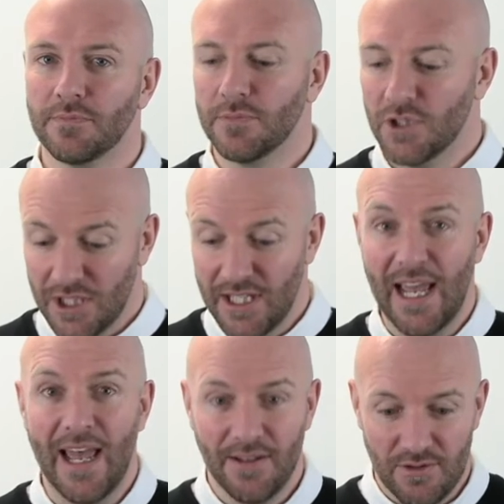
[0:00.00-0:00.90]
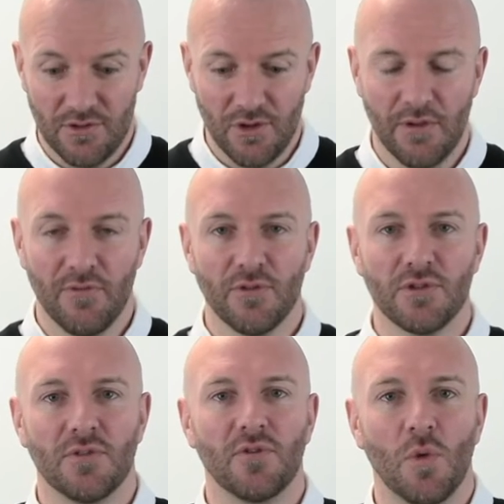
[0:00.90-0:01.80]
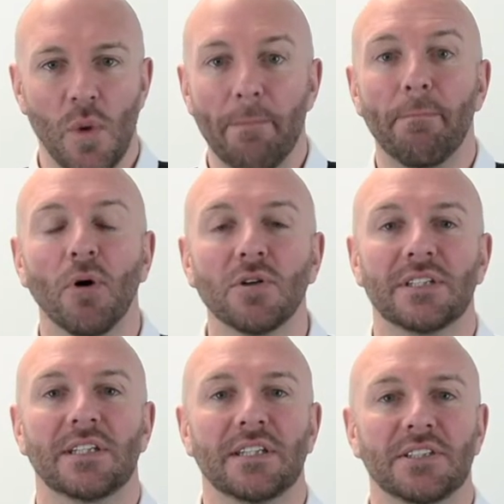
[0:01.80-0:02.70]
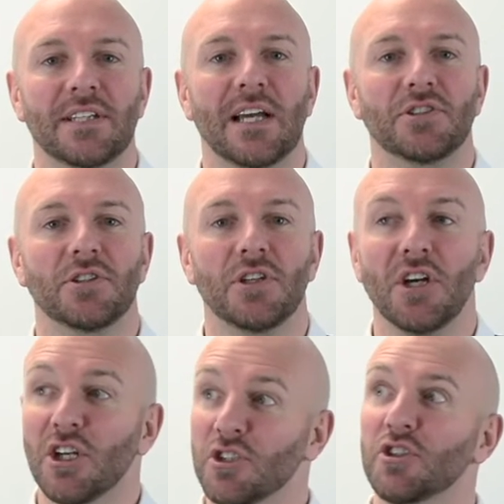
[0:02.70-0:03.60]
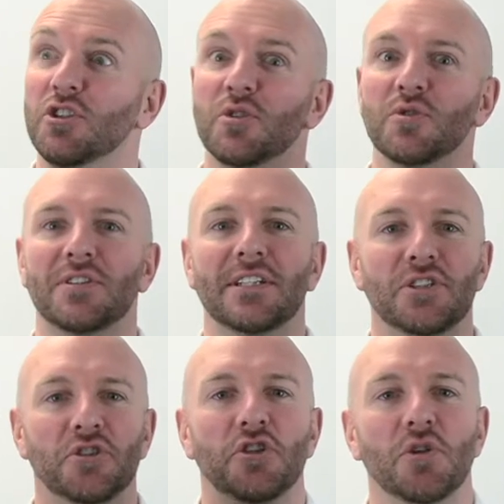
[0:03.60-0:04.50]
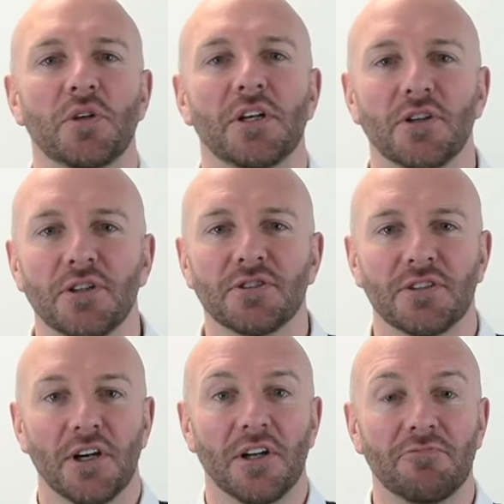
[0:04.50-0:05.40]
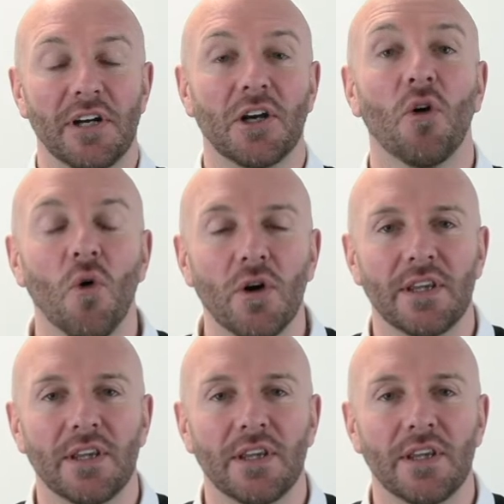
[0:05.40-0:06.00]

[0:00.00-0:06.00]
Today, stood in front of you, we booked in this session to use these studios and record